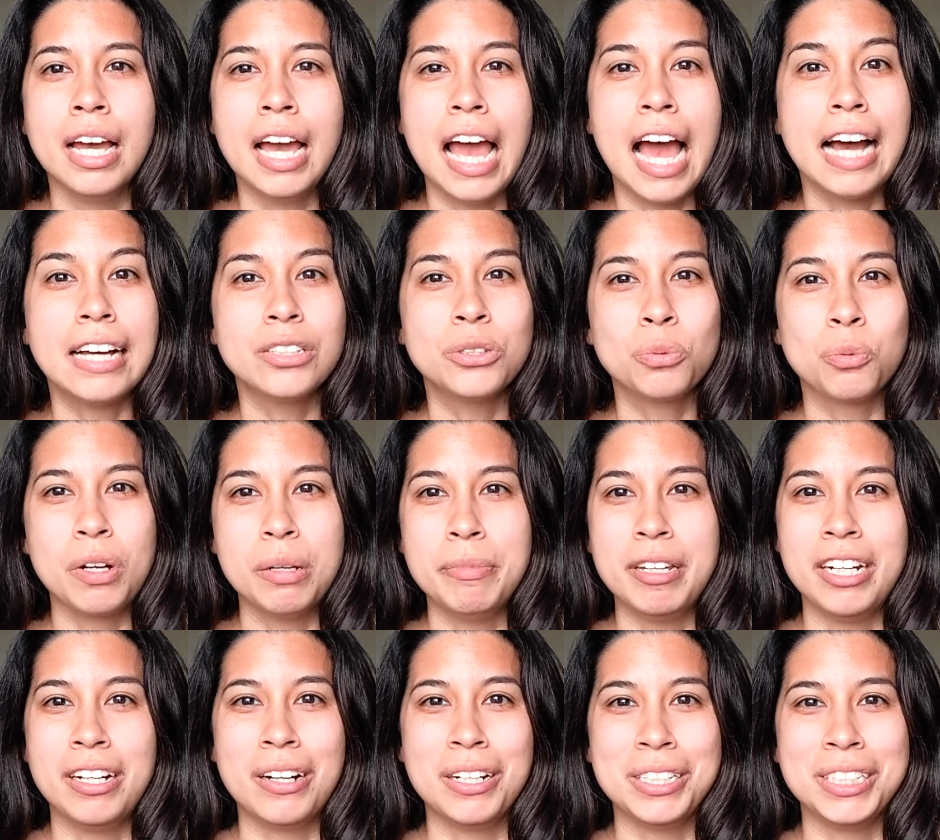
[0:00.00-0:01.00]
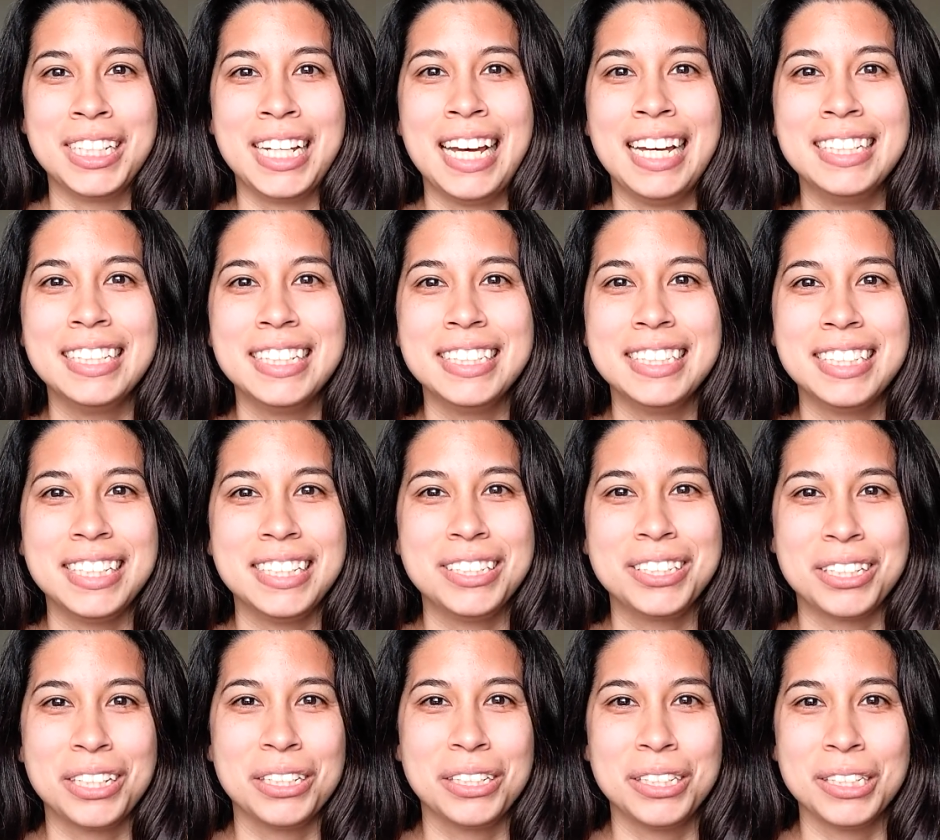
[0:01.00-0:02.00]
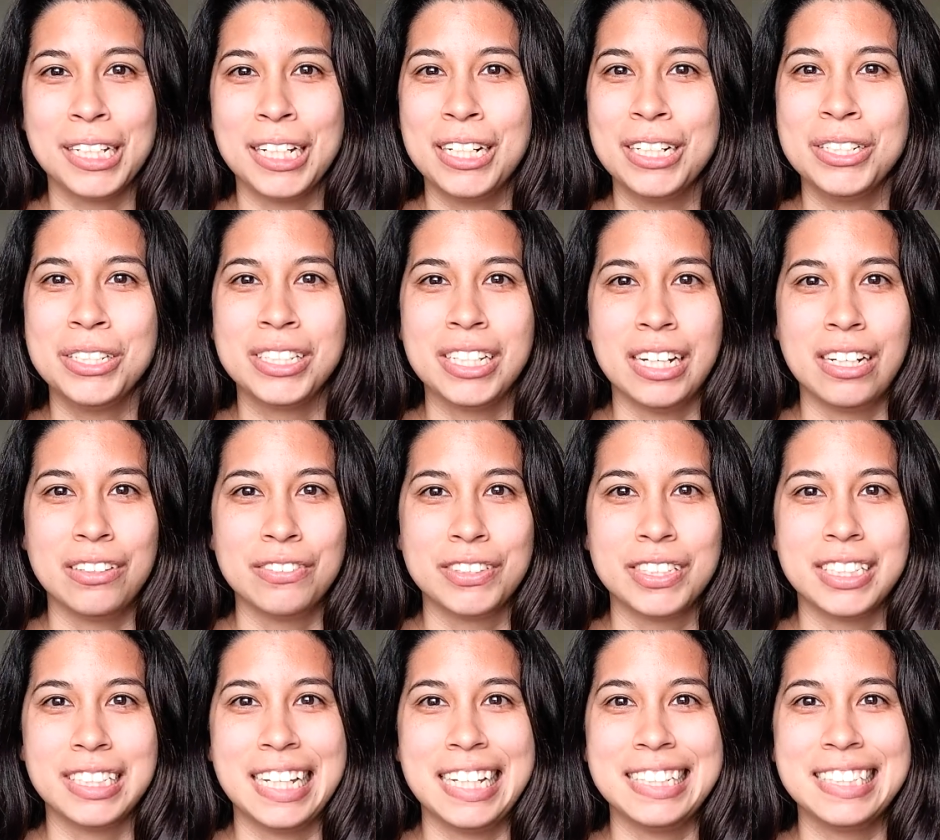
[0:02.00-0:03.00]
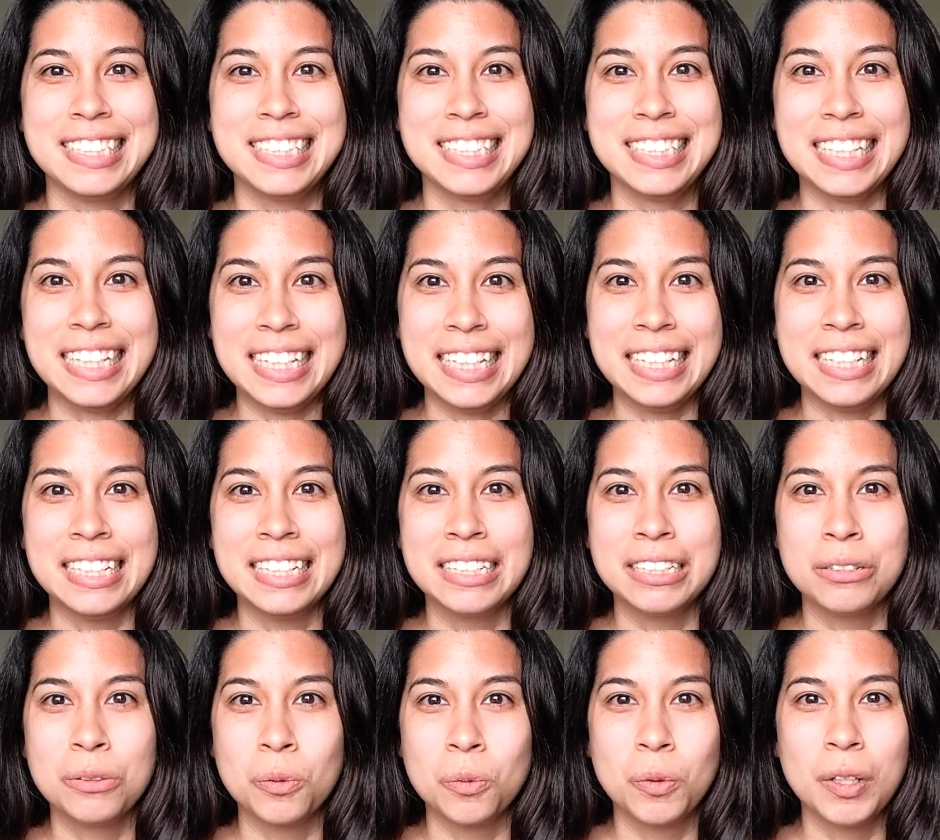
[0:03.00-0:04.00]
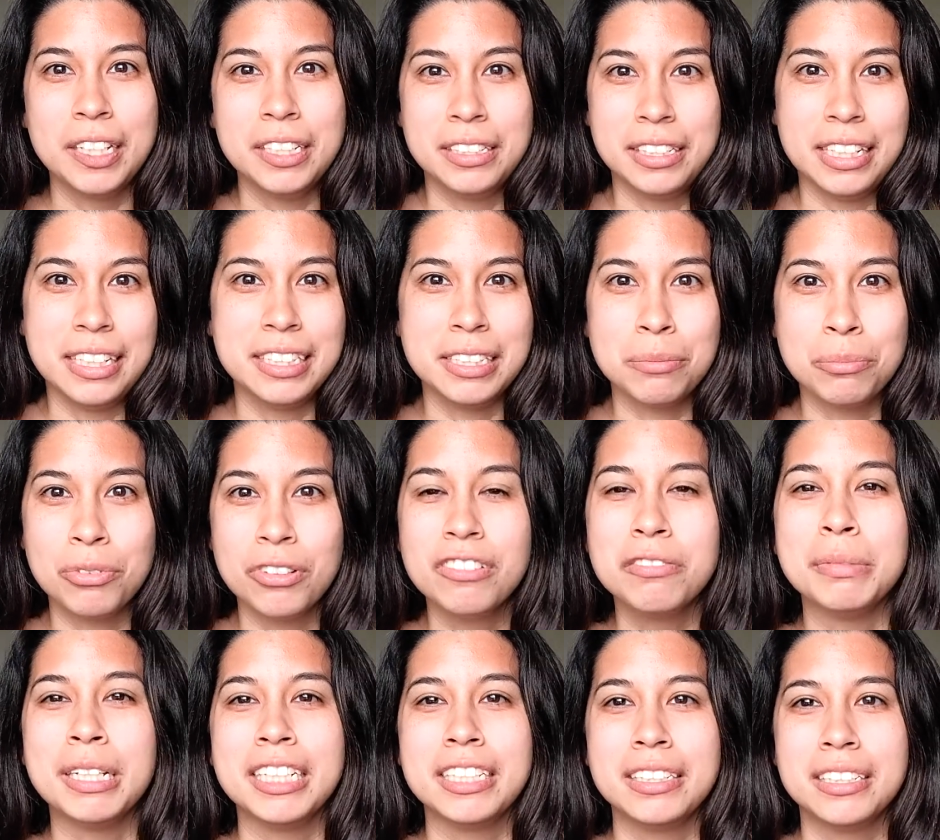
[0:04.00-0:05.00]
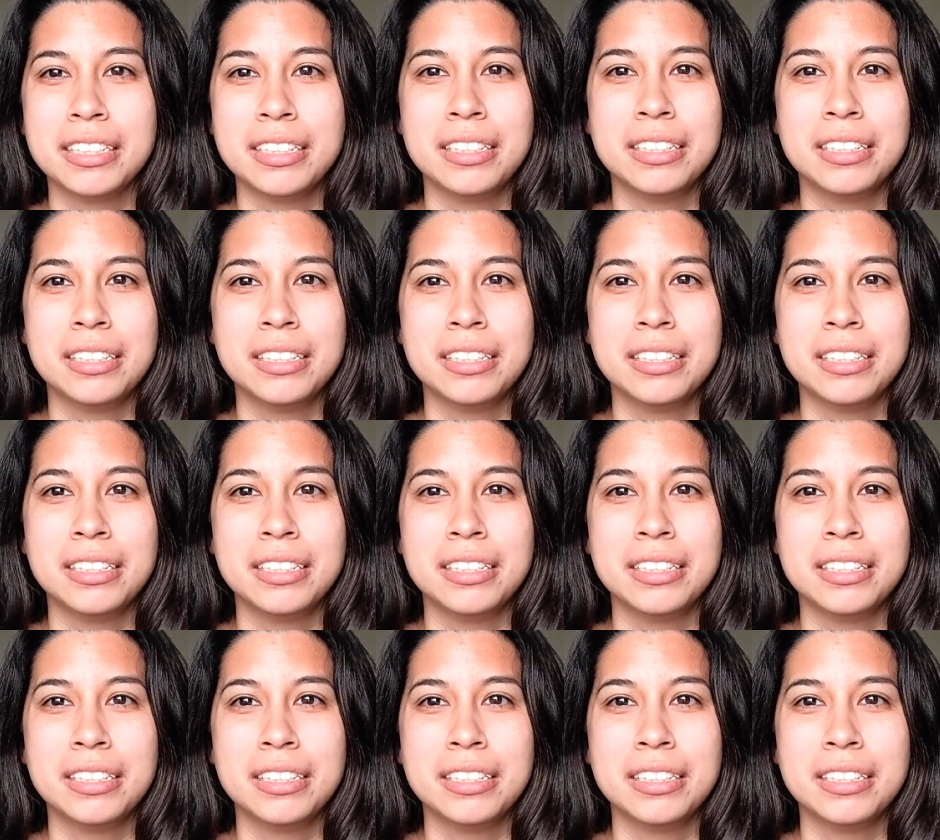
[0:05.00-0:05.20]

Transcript: As women, our tendency is to look at ourselves and see what needs improvement.